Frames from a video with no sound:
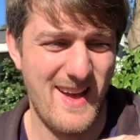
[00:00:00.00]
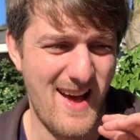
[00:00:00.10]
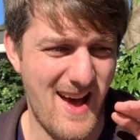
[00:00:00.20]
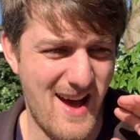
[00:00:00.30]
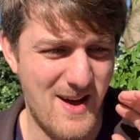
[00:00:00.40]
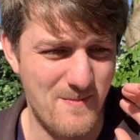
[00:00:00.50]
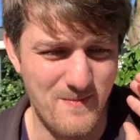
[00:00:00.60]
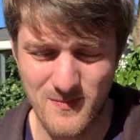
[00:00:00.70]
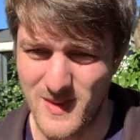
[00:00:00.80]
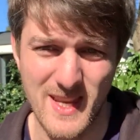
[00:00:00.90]

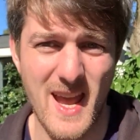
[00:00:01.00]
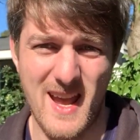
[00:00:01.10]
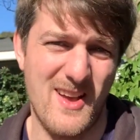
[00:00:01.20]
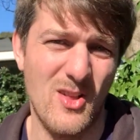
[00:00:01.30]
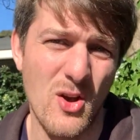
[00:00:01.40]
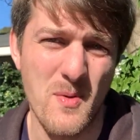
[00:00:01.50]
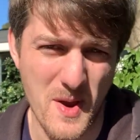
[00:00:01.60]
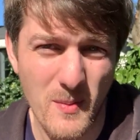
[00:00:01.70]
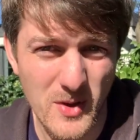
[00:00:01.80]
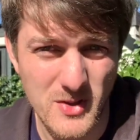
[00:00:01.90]
yeah, a lot of
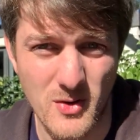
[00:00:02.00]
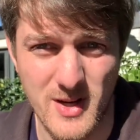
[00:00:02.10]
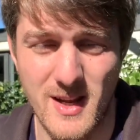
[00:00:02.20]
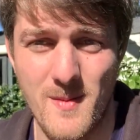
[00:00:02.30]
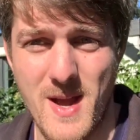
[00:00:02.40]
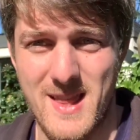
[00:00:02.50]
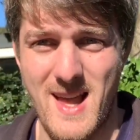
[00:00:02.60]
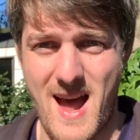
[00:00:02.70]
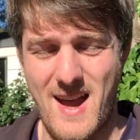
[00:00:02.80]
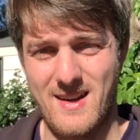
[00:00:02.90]
people are talking about
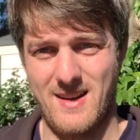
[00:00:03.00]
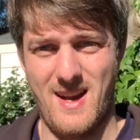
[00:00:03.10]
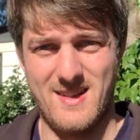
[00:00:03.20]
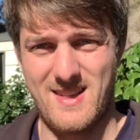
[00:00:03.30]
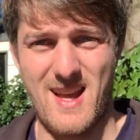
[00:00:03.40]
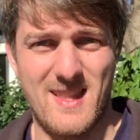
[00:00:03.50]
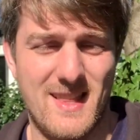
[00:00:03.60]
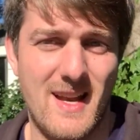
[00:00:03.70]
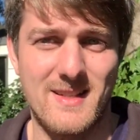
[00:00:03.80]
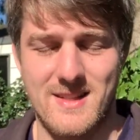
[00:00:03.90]
that and saying that
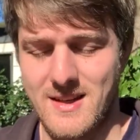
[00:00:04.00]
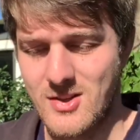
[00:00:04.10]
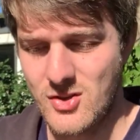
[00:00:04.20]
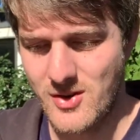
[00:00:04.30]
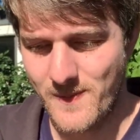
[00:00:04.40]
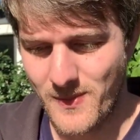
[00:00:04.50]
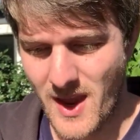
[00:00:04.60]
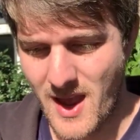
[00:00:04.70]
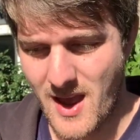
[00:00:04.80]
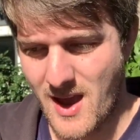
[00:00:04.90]
that is an issue.
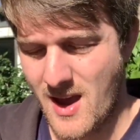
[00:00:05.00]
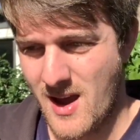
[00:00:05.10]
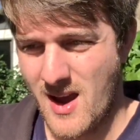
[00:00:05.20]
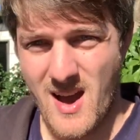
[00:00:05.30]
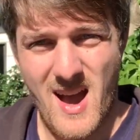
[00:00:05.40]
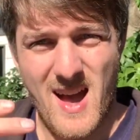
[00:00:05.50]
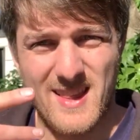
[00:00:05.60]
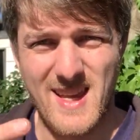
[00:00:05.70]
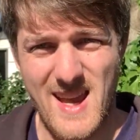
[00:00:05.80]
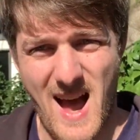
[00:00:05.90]

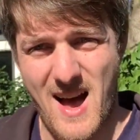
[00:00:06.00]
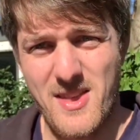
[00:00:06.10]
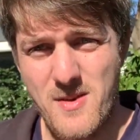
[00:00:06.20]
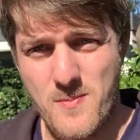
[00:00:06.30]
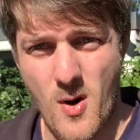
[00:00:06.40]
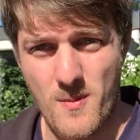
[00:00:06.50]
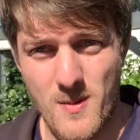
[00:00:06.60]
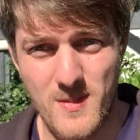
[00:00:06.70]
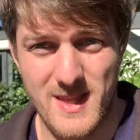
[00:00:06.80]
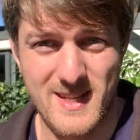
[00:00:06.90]
The other
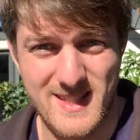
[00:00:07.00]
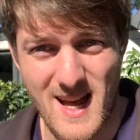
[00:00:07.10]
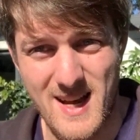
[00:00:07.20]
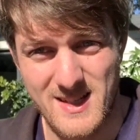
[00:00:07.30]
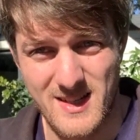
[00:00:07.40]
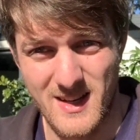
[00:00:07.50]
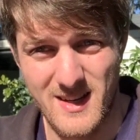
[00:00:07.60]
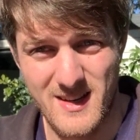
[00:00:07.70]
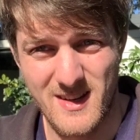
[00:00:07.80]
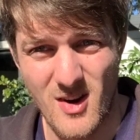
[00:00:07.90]
problem that they're starting to
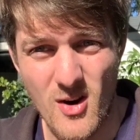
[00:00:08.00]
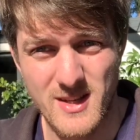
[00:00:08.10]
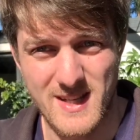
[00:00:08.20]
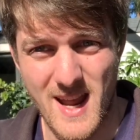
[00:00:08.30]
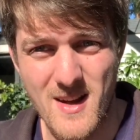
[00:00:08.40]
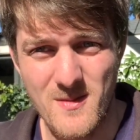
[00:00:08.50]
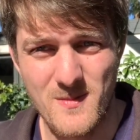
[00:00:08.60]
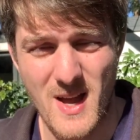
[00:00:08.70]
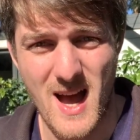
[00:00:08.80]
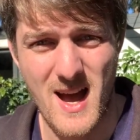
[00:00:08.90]
notice now,
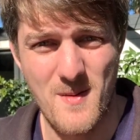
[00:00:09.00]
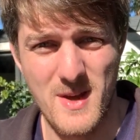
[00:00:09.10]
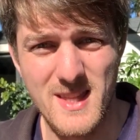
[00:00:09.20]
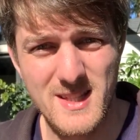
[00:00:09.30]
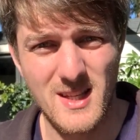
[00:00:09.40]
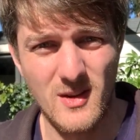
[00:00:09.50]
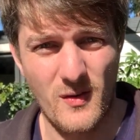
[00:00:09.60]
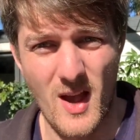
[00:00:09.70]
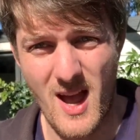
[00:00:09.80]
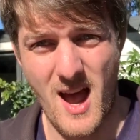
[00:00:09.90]
and this is
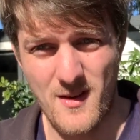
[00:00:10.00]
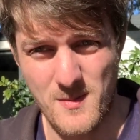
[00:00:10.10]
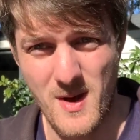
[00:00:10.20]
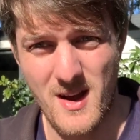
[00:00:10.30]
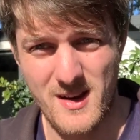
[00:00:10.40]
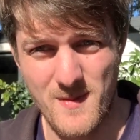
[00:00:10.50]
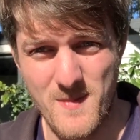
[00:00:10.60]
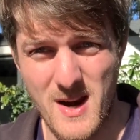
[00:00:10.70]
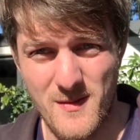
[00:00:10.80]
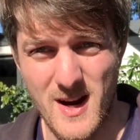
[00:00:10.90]
for aftermarket
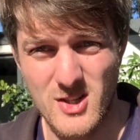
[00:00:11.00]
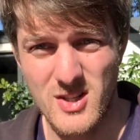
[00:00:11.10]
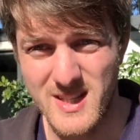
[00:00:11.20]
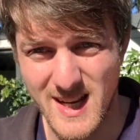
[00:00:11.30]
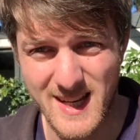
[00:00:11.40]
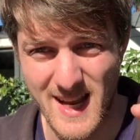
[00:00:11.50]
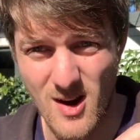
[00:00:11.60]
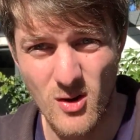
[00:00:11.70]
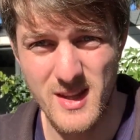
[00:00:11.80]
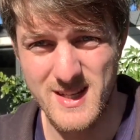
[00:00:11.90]
manufacturers, get
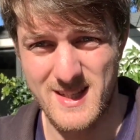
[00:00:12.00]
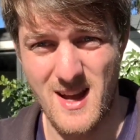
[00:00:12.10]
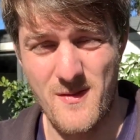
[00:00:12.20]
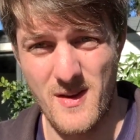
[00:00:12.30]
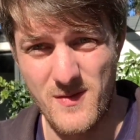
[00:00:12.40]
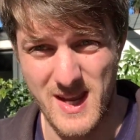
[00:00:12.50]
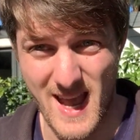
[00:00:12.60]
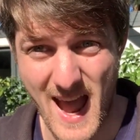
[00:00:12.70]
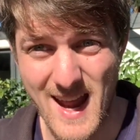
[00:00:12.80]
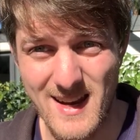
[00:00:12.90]
on this stuff if you
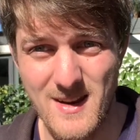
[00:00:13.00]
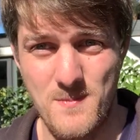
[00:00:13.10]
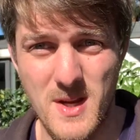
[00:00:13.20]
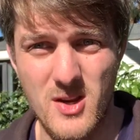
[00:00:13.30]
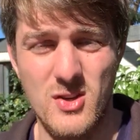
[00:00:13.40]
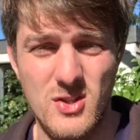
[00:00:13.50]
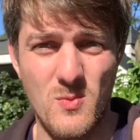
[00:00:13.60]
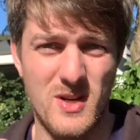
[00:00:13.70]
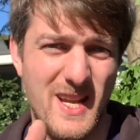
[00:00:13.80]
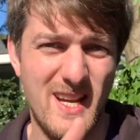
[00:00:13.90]
can, because you
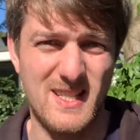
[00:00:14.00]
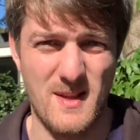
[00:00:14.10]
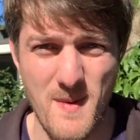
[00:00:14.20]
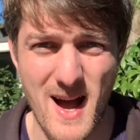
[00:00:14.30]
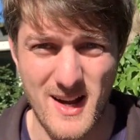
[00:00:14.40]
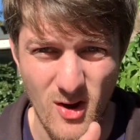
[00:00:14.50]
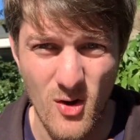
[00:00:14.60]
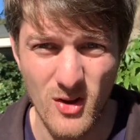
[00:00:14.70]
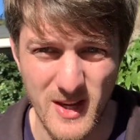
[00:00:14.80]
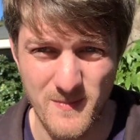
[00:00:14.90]
want to get into the market
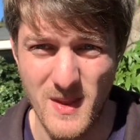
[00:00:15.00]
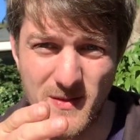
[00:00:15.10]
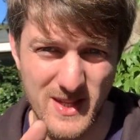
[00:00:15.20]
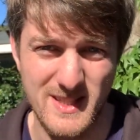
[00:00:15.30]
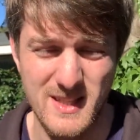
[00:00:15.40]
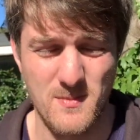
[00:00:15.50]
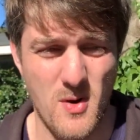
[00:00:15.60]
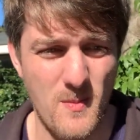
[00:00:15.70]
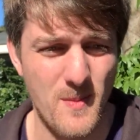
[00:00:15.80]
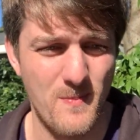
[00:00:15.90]
early if this is a
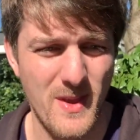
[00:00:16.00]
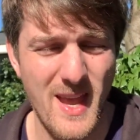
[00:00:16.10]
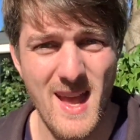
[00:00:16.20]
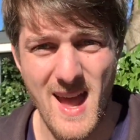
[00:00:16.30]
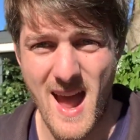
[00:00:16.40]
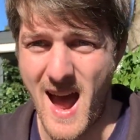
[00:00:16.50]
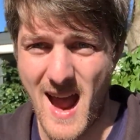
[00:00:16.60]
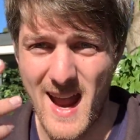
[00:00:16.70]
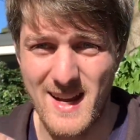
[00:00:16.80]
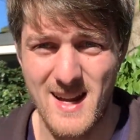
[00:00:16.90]
problem.
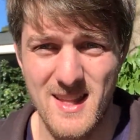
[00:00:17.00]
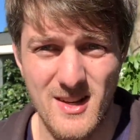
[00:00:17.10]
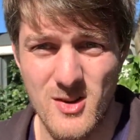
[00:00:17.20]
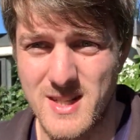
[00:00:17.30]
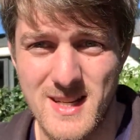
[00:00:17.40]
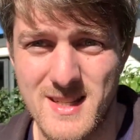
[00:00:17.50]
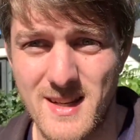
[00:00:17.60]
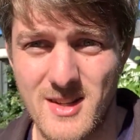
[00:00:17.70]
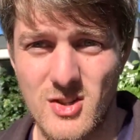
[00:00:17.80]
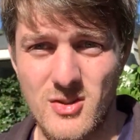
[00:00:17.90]
And they've got dusting
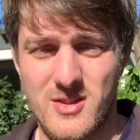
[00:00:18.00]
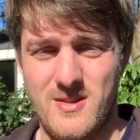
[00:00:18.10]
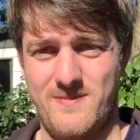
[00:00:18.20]
issues.